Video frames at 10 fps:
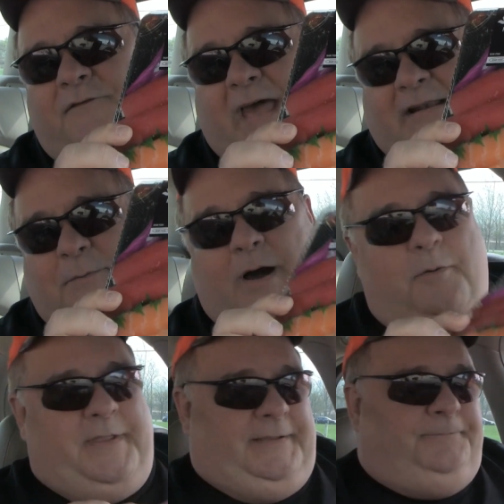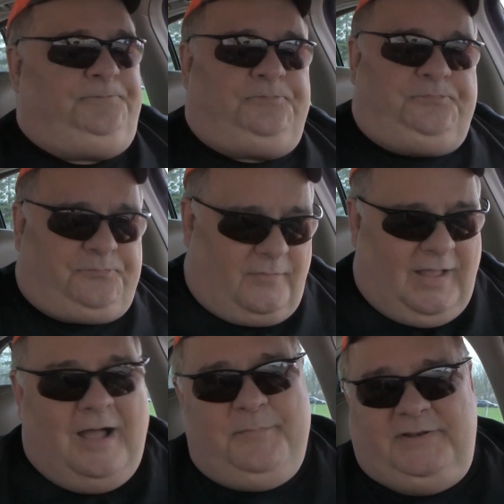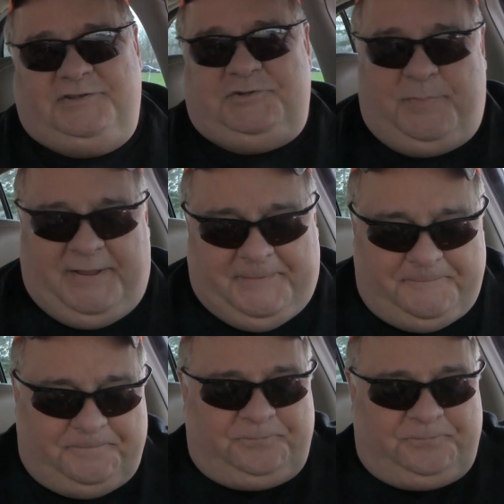fact about me. I've been to Japan.